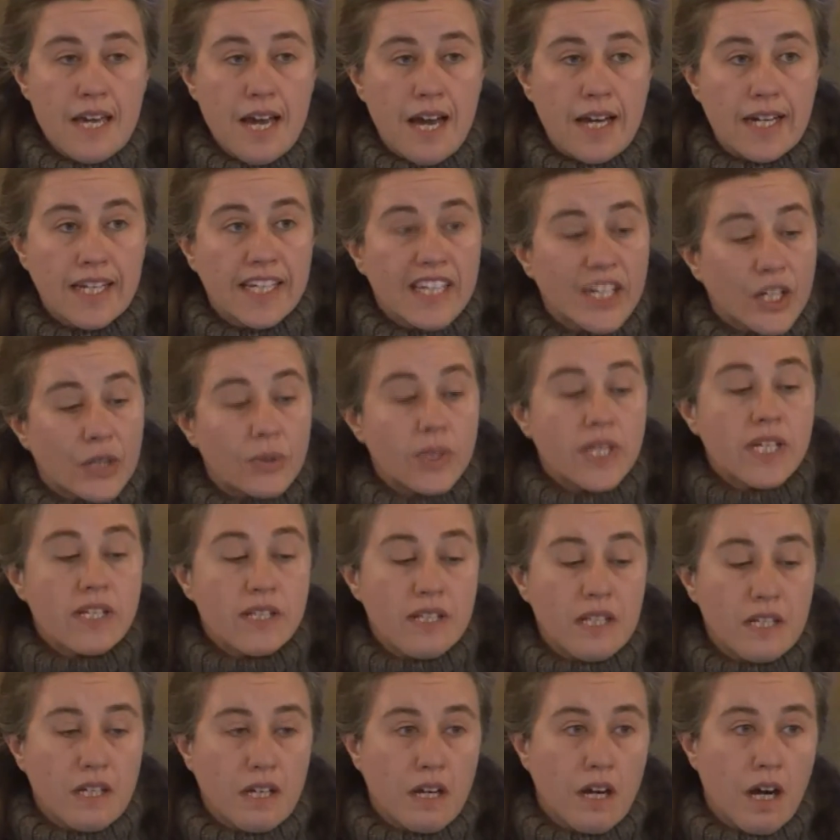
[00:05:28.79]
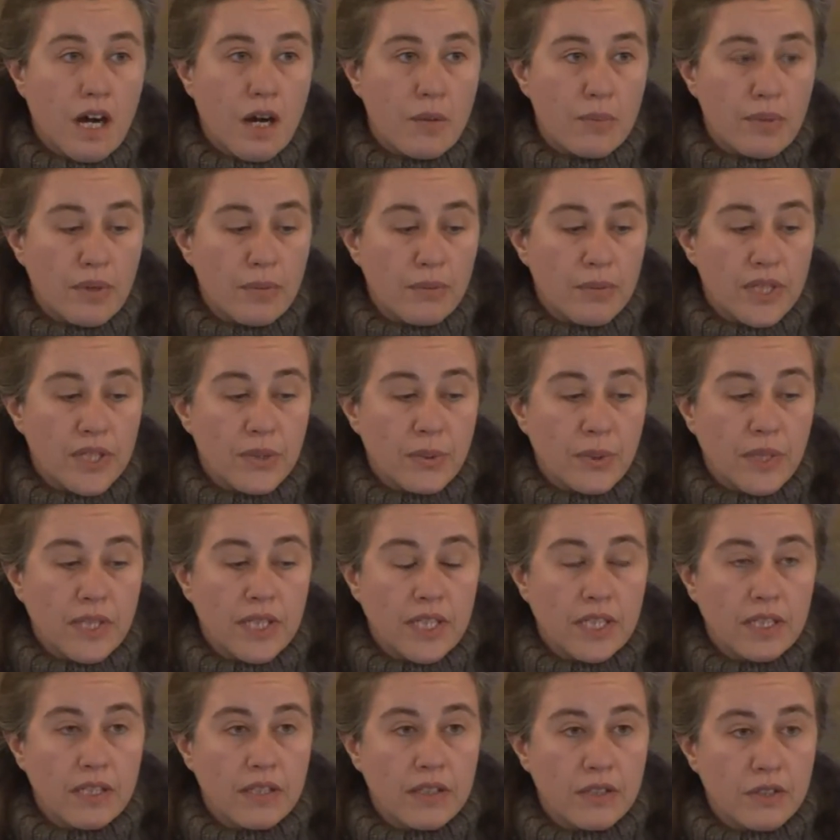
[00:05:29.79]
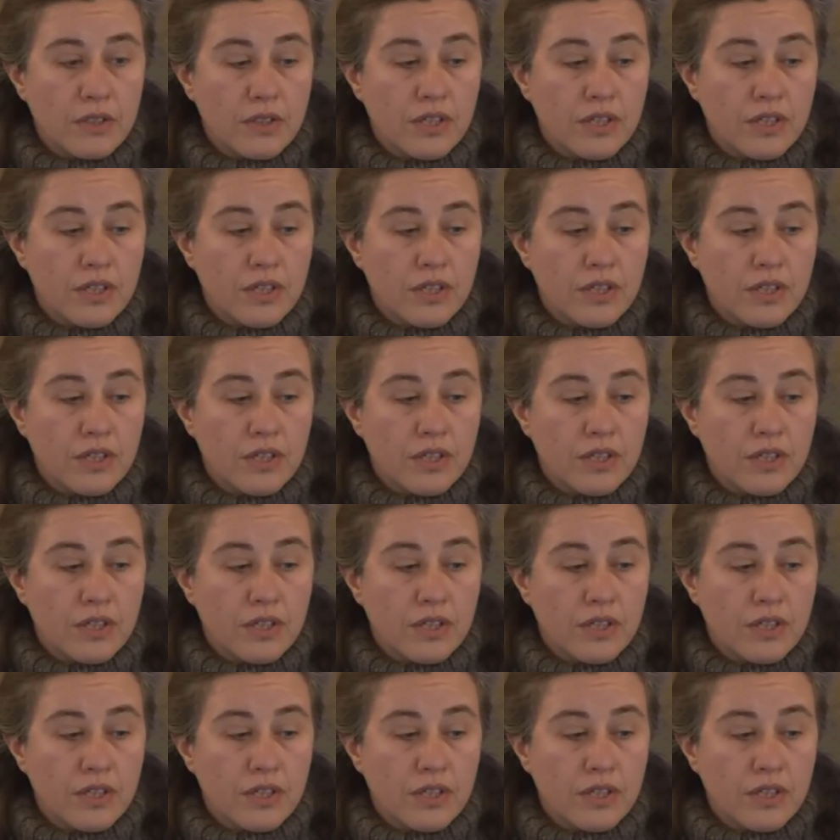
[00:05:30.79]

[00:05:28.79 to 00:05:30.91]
an increasing gap between